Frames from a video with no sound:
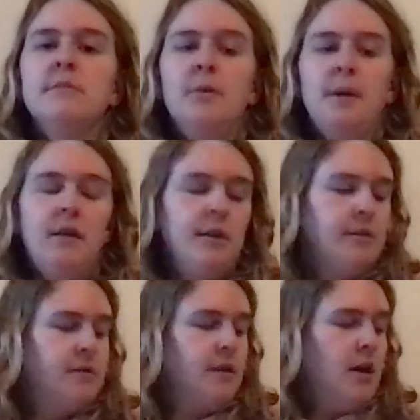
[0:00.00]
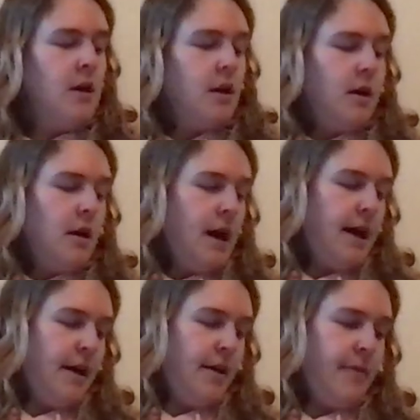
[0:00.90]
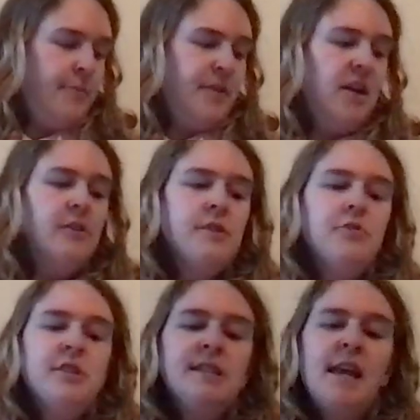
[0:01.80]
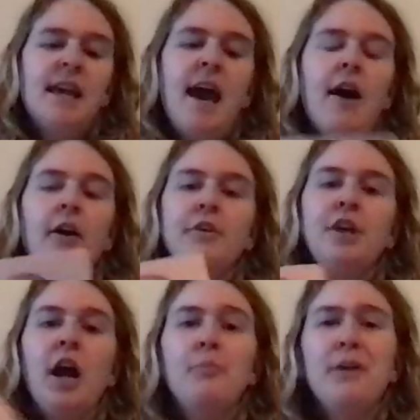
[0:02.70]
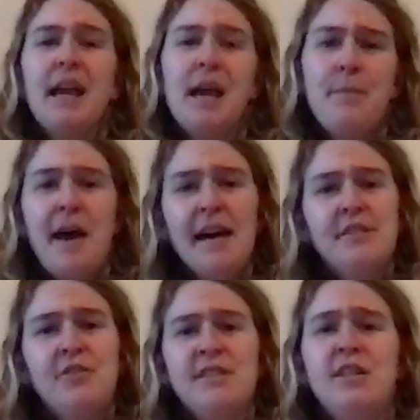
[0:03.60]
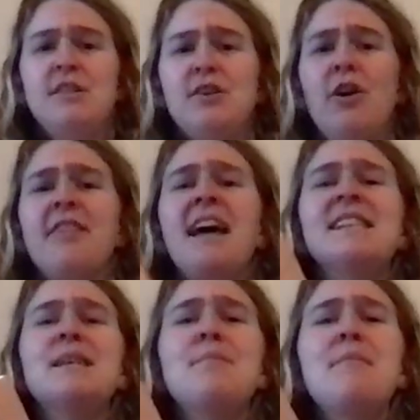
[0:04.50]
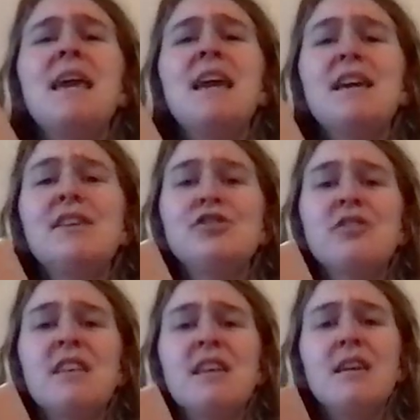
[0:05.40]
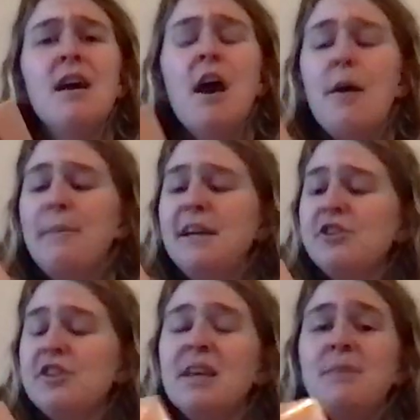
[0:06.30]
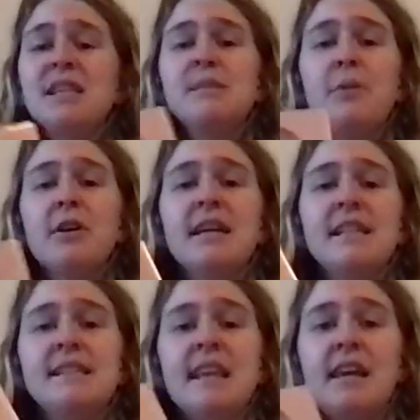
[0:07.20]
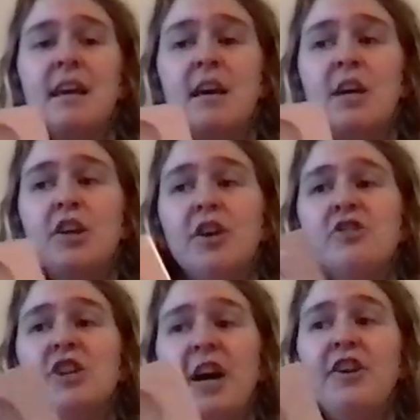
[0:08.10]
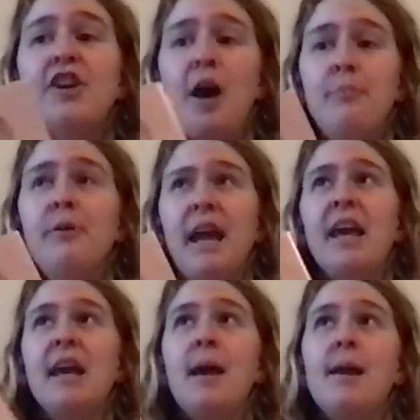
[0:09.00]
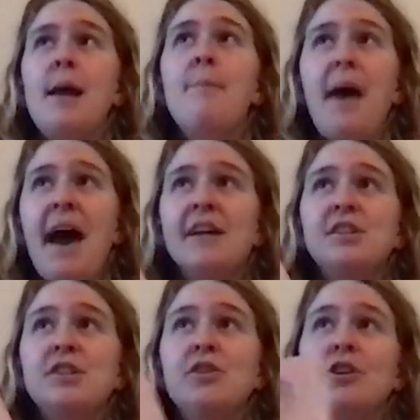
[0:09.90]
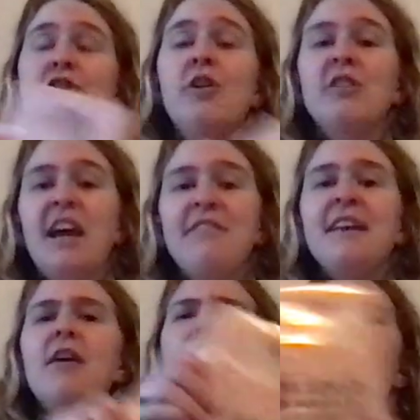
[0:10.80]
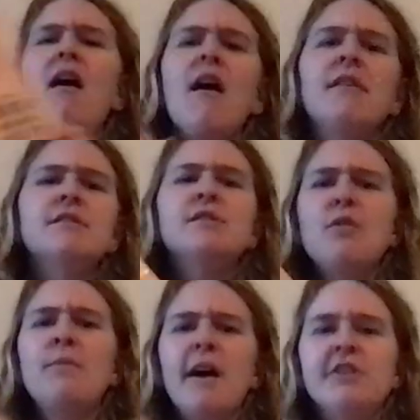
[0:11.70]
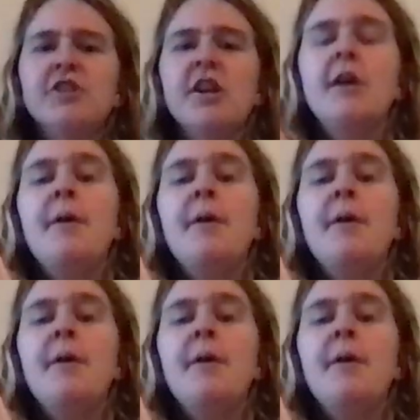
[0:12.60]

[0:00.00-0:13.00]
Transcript: Oh my goodness. And also just like how your upbringing impacts you as an adult. That's a major theme in this book is like your childhood upbringing can impact your adult life. Like, so much.